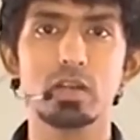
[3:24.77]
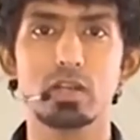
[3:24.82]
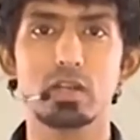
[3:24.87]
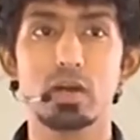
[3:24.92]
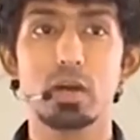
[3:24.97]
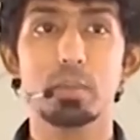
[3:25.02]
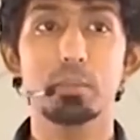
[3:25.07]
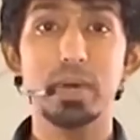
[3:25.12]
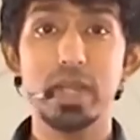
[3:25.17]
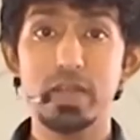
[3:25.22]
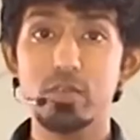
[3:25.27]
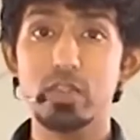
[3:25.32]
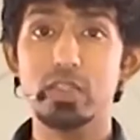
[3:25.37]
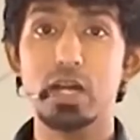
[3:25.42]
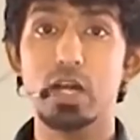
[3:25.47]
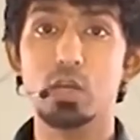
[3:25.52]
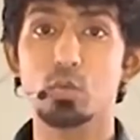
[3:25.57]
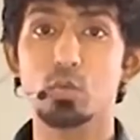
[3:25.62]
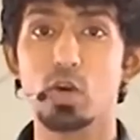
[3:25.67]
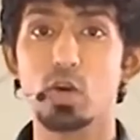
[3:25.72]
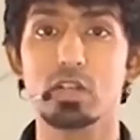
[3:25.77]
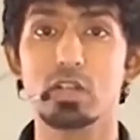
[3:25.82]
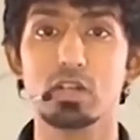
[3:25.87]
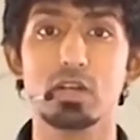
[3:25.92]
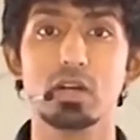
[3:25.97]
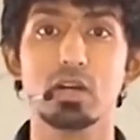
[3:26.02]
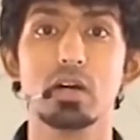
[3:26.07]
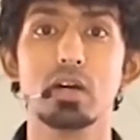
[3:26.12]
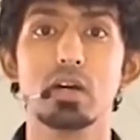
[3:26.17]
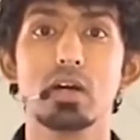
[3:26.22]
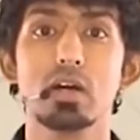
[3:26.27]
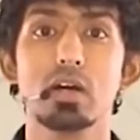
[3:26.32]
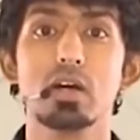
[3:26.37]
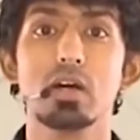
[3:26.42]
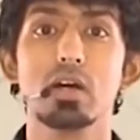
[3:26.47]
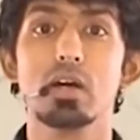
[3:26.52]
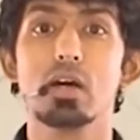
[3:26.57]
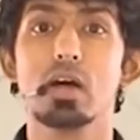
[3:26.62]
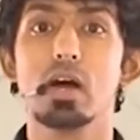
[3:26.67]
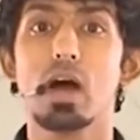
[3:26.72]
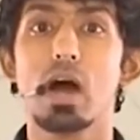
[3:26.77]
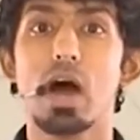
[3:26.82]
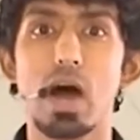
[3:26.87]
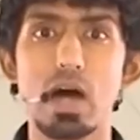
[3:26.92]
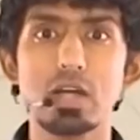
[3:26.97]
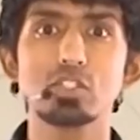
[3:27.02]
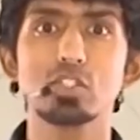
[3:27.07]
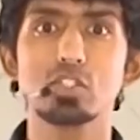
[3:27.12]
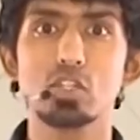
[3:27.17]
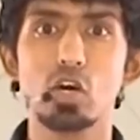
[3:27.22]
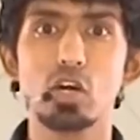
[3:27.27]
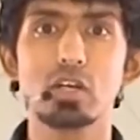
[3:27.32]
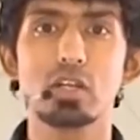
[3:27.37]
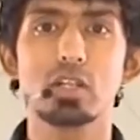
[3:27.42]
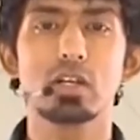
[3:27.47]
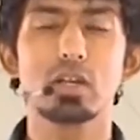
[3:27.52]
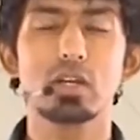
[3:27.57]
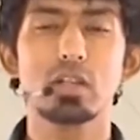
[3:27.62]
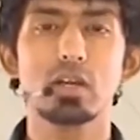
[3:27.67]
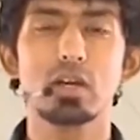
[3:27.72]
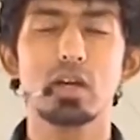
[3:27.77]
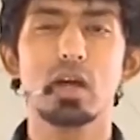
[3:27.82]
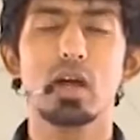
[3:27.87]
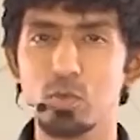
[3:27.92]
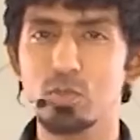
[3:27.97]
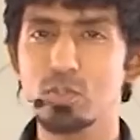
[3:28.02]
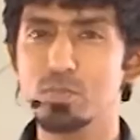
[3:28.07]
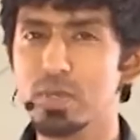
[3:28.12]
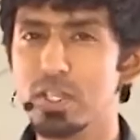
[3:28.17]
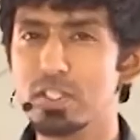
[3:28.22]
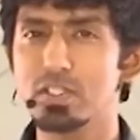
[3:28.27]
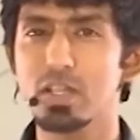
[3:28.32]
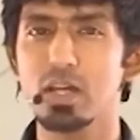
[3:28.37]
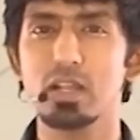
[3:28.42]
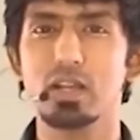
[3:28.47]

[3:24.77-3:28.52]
But even that water has salt in it, which means that